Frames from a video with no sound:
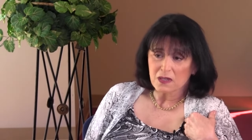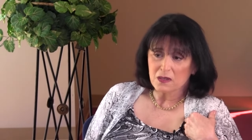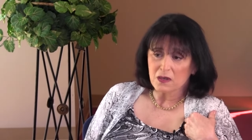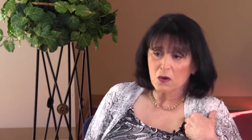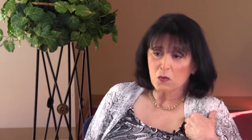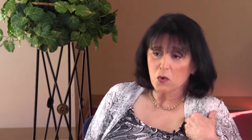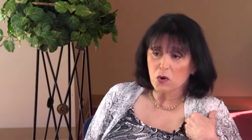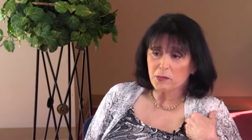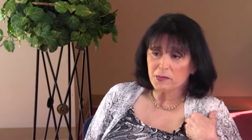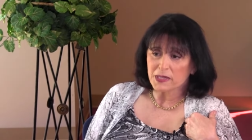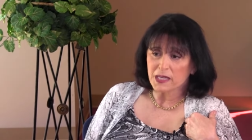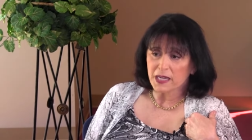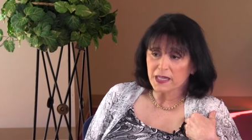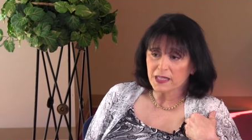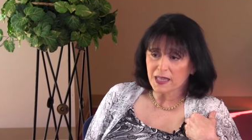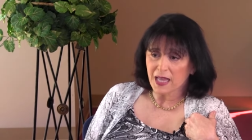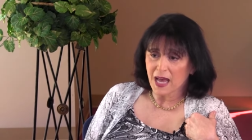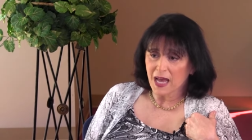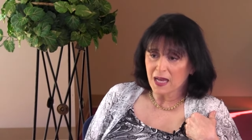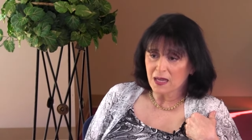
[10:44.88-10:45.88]
a woman
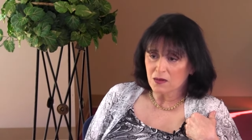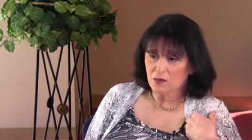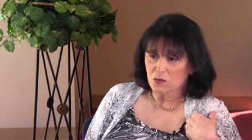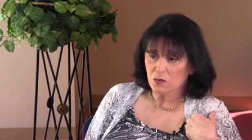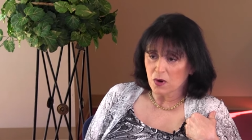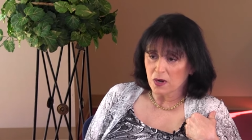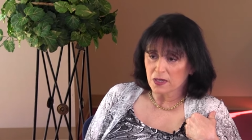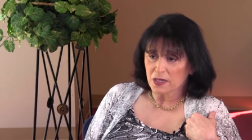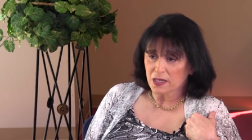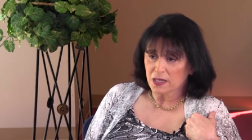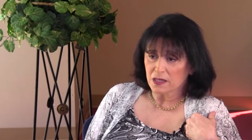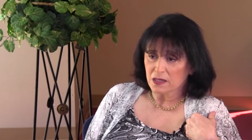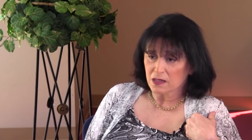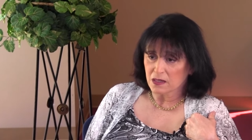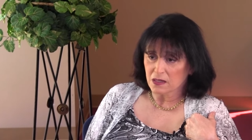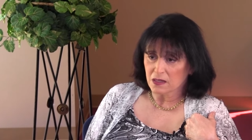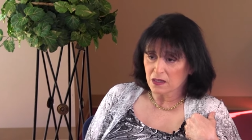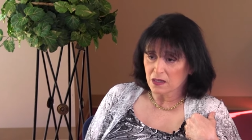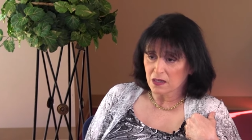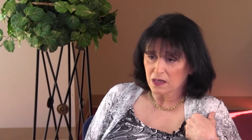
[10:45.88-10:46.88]
like that running
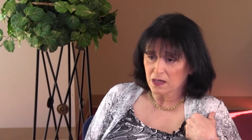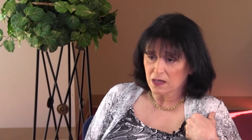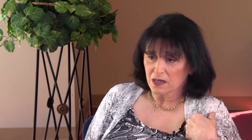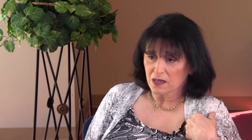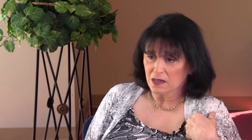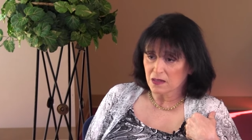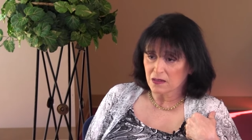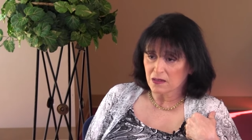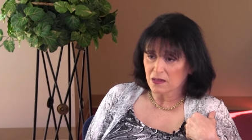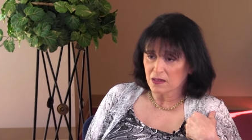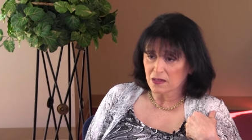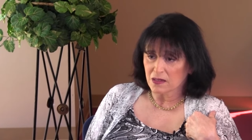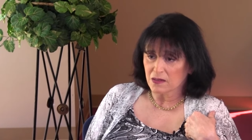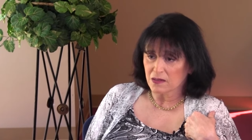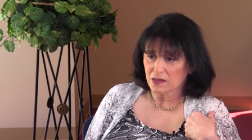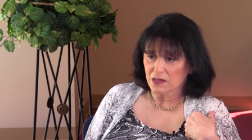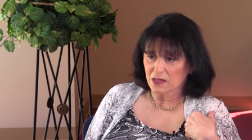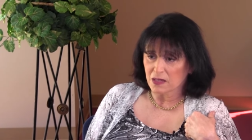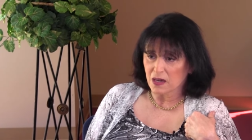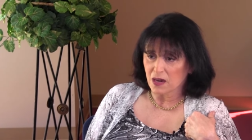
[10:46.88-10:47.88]
uh, the,
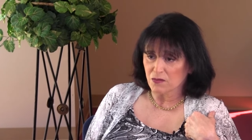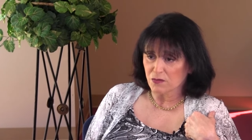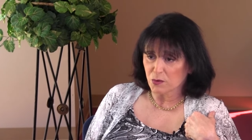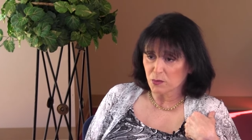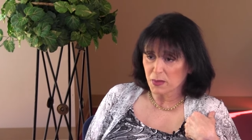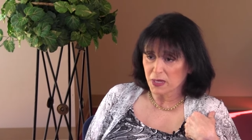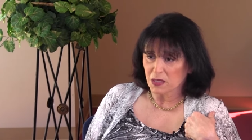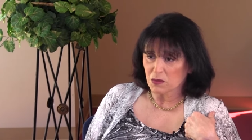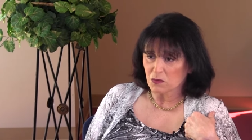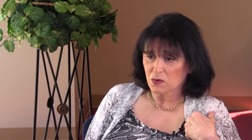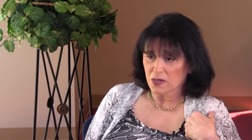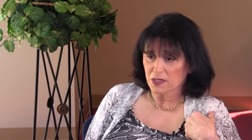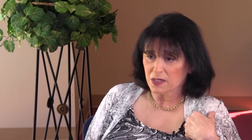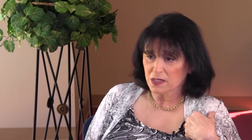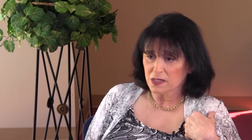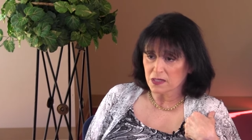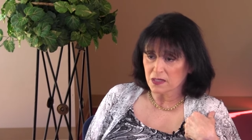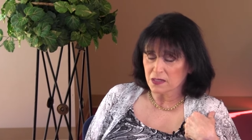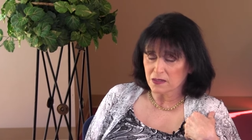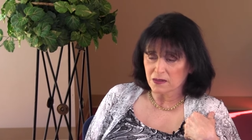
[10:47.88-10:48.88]
the government,
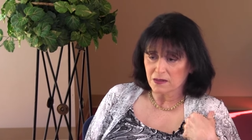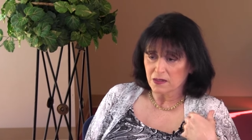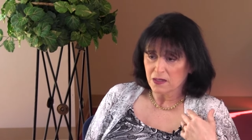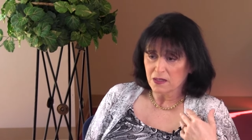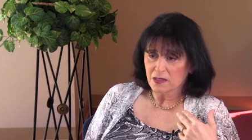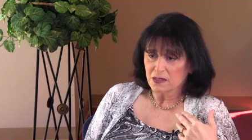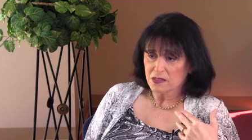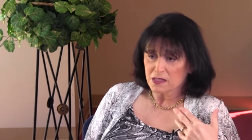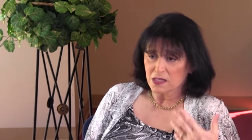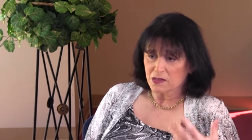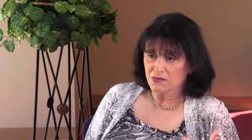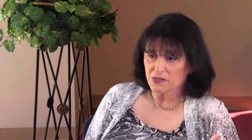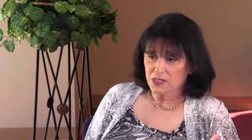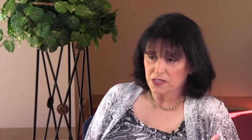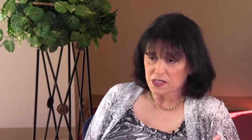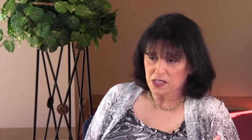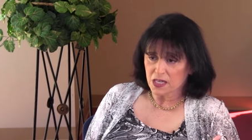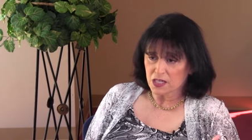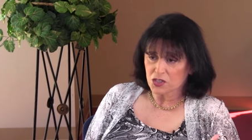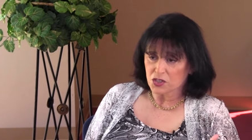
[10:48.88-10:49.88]
running the
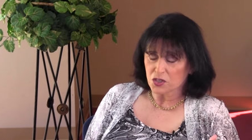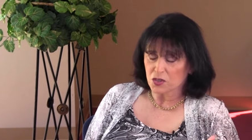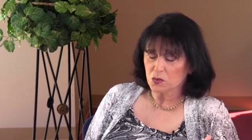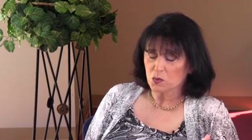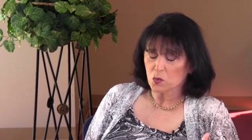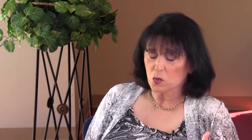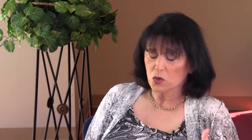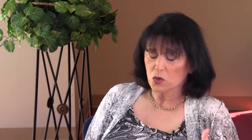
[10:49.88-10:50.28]
civilization,